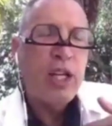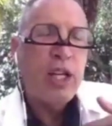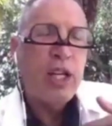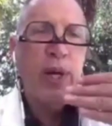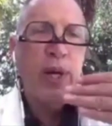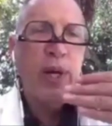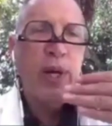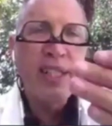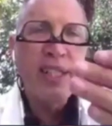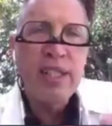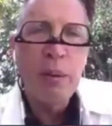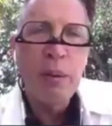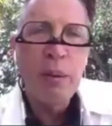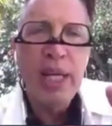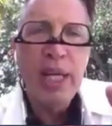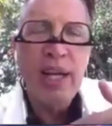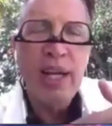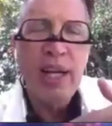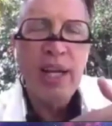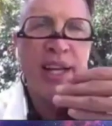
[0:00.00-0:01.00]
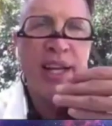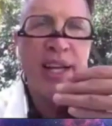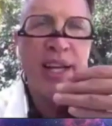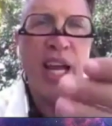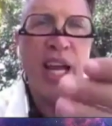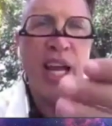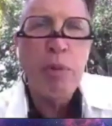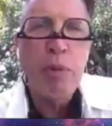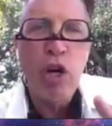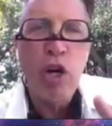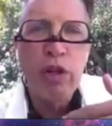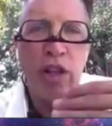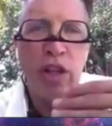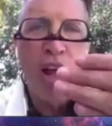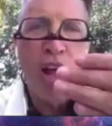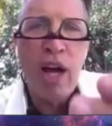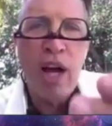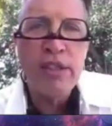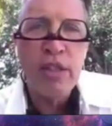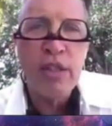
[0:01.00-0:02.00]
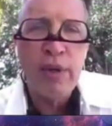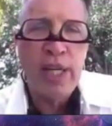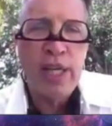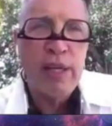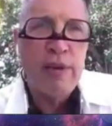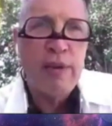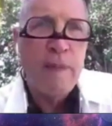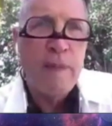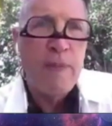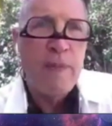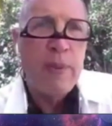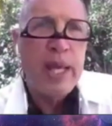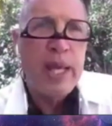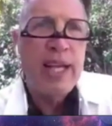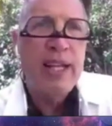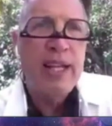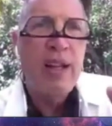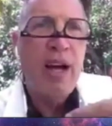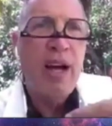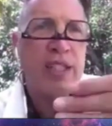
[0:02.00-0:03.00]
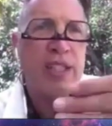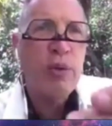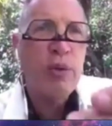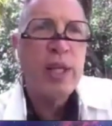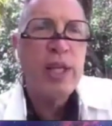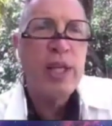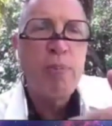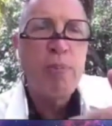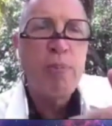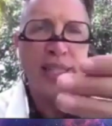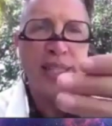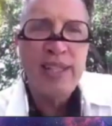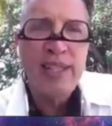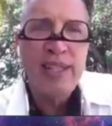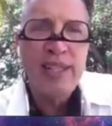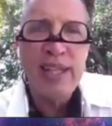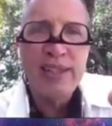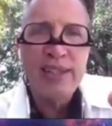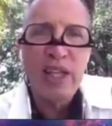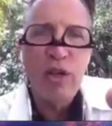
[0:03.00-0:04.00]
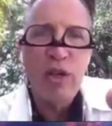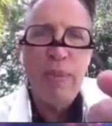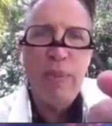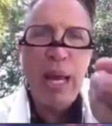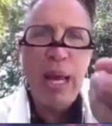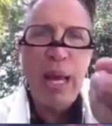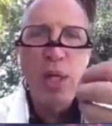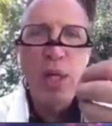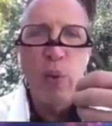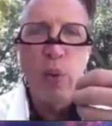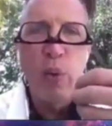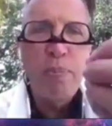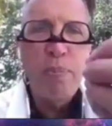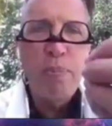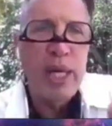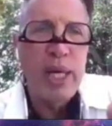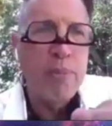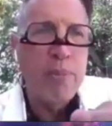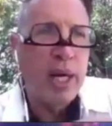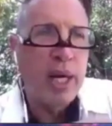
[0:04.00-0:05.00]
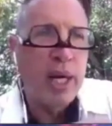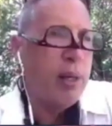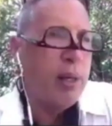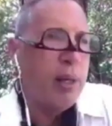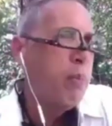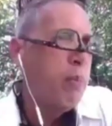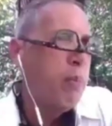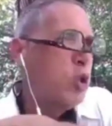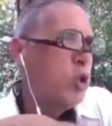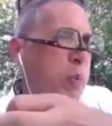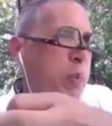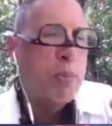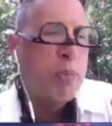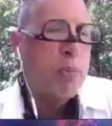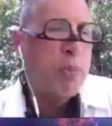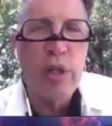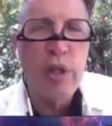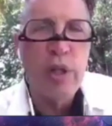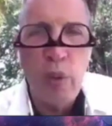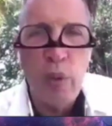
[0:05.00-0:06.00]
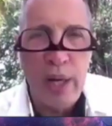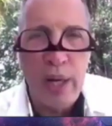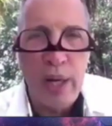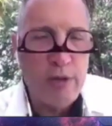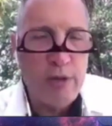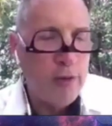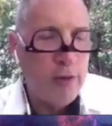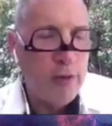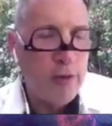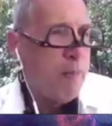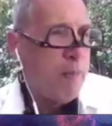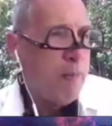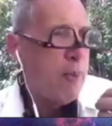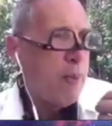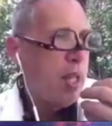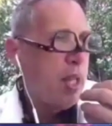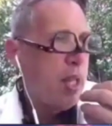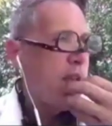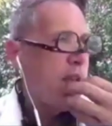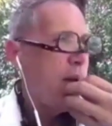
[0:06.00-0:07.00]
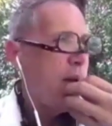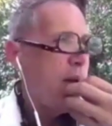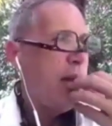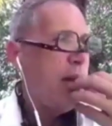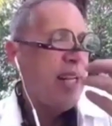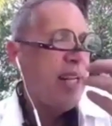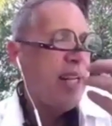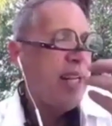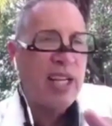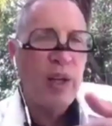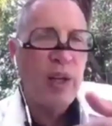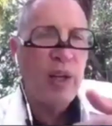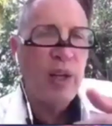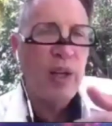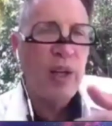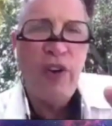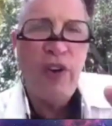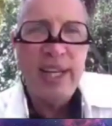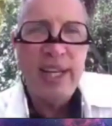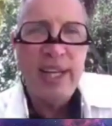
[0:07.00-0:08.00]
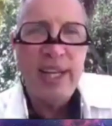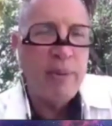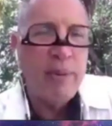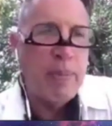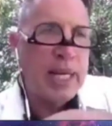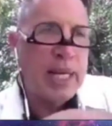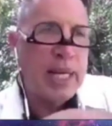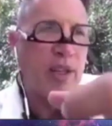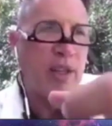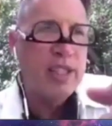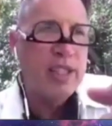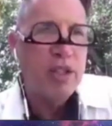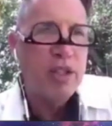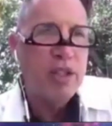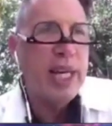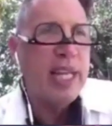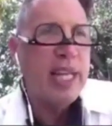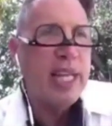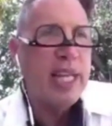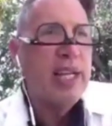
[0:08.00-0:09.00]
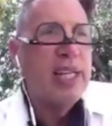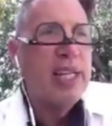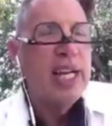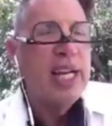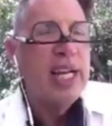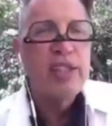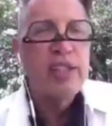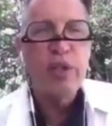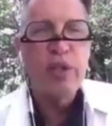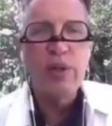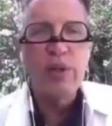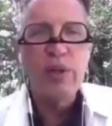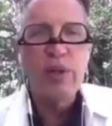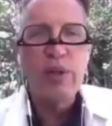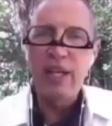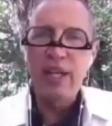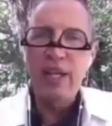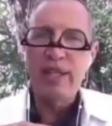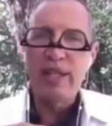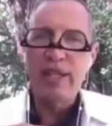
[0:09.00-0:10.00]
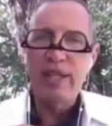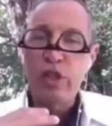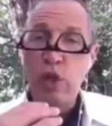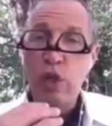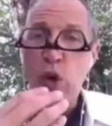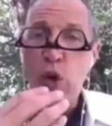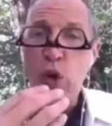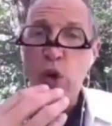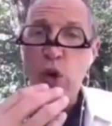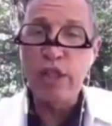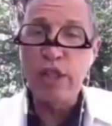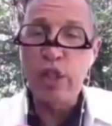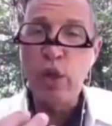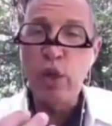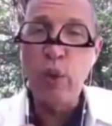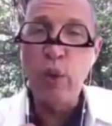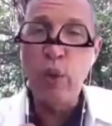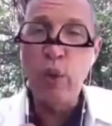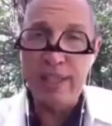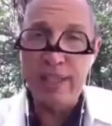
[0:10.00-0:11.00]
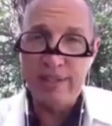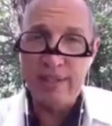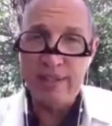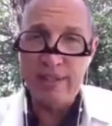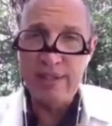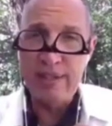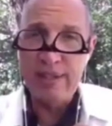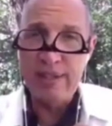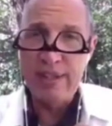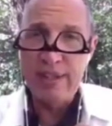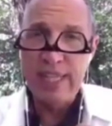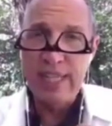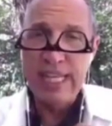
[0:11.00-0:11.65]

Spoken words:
they created a game called lottery. And lottery, you buy tickets and maybe you win big money. Most people don't win. And that's how they fund it. It makes all this money. And so they sold it to us